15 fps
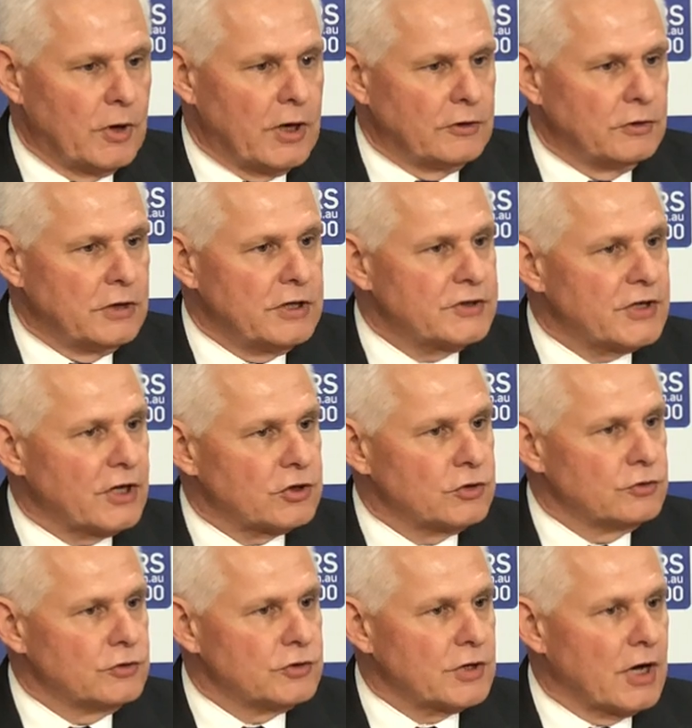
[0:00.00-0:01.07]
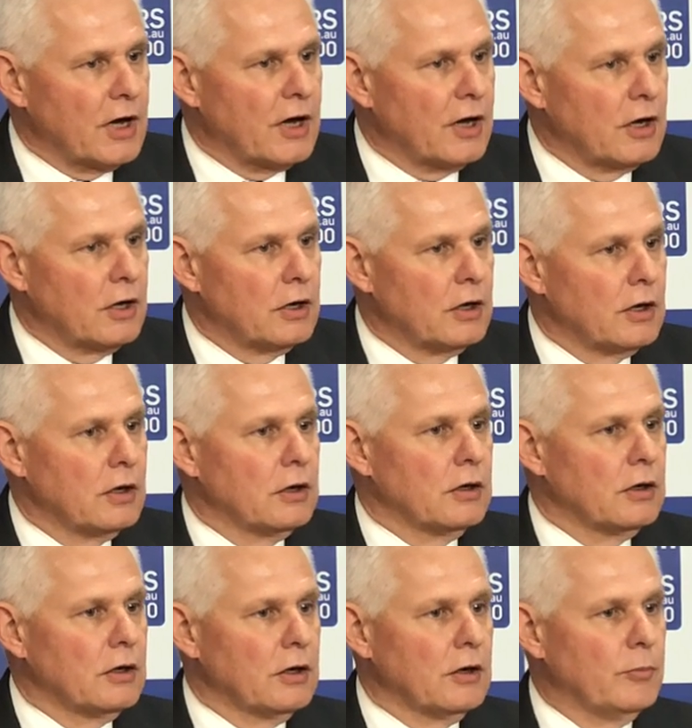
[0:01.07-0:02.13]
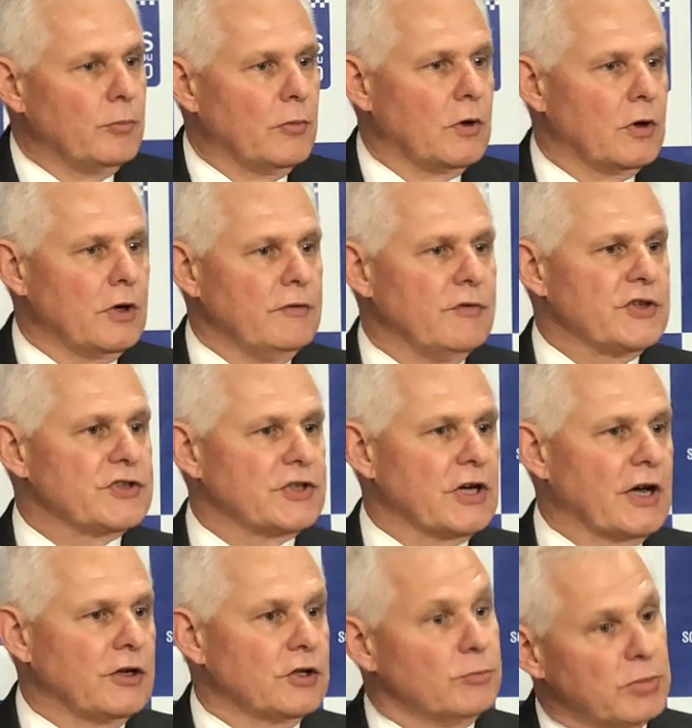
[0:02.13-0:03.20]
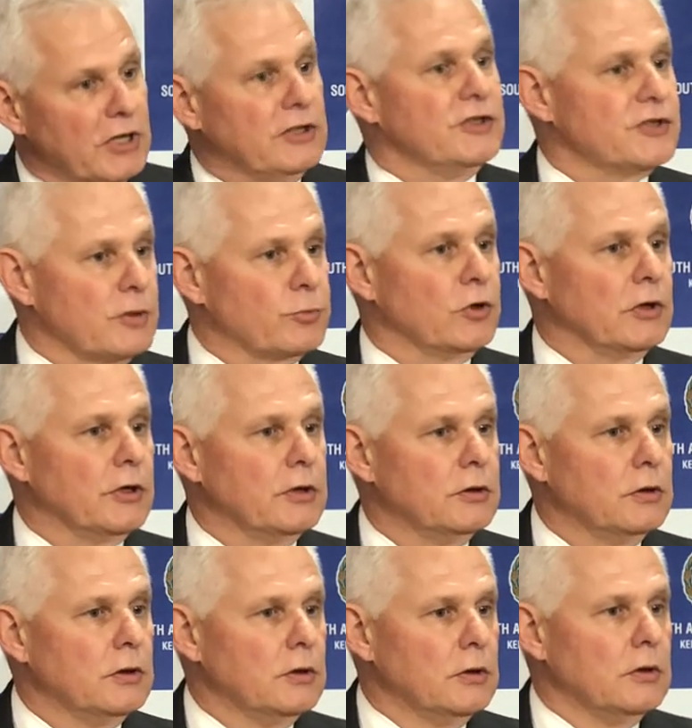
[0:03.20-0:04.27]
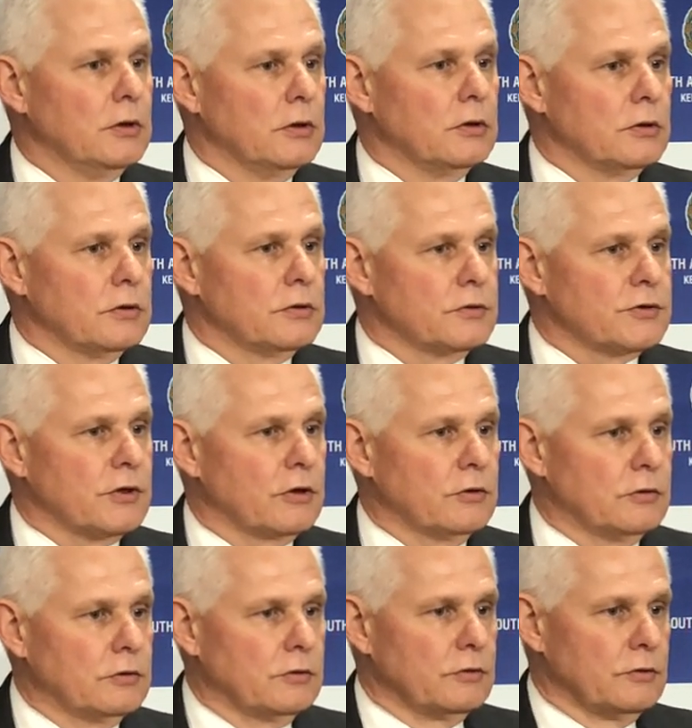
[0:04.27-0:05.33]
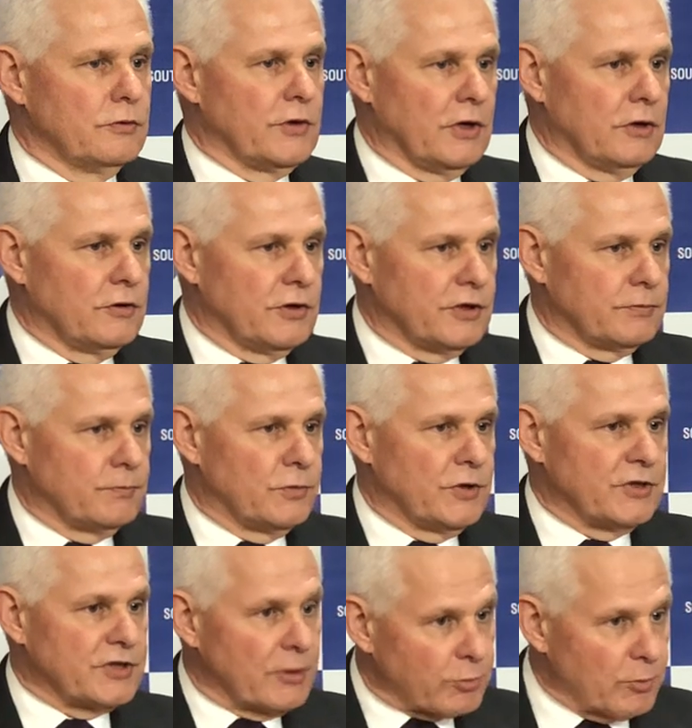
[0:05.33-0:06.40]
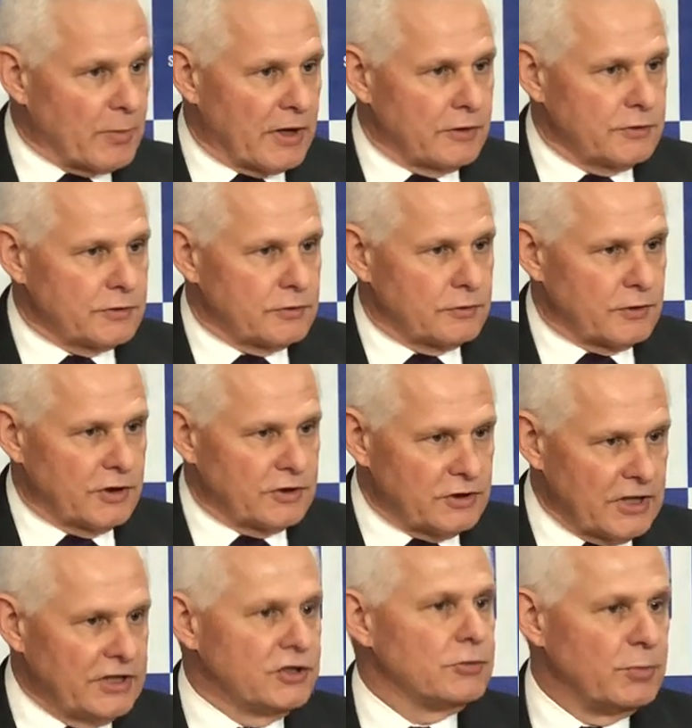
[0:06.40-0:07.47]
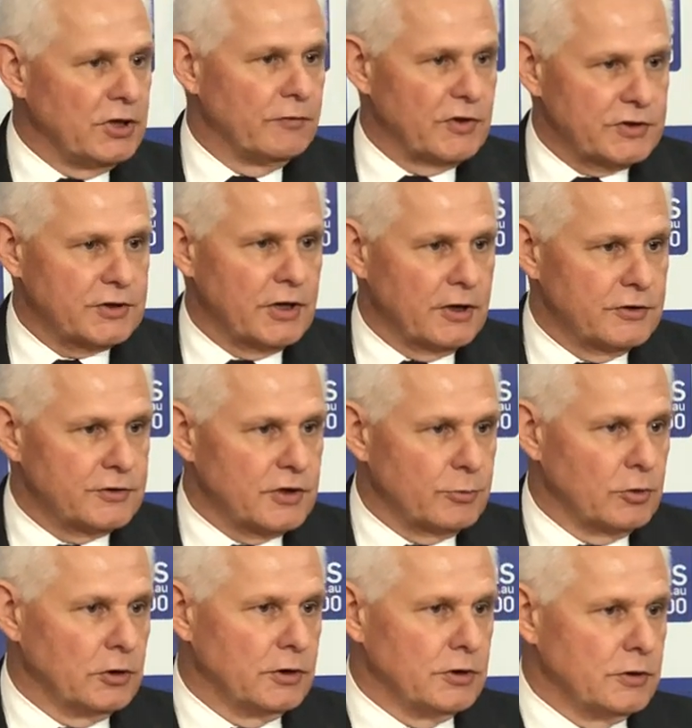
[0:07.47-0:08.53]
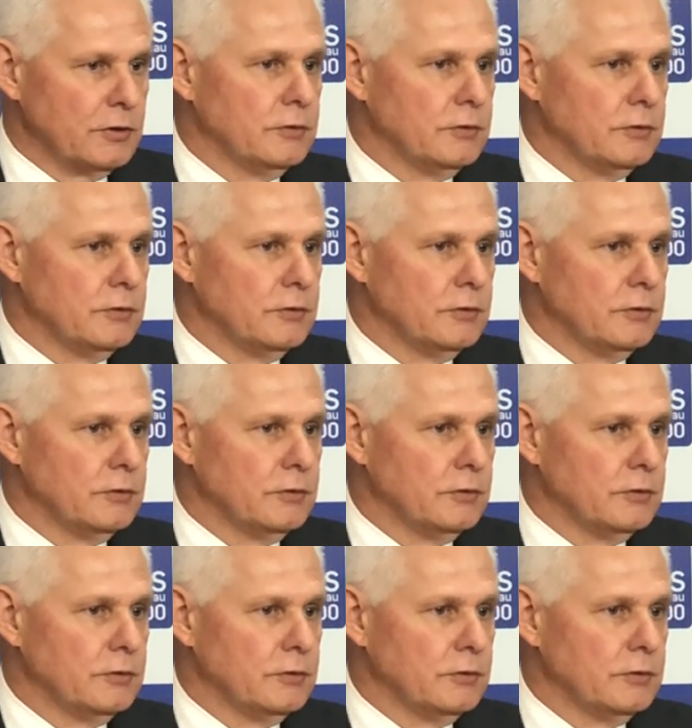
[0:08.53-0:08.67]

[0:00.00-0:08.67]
and his actions are investigated completely separately. So they're separate matters, they need to be investigated separately.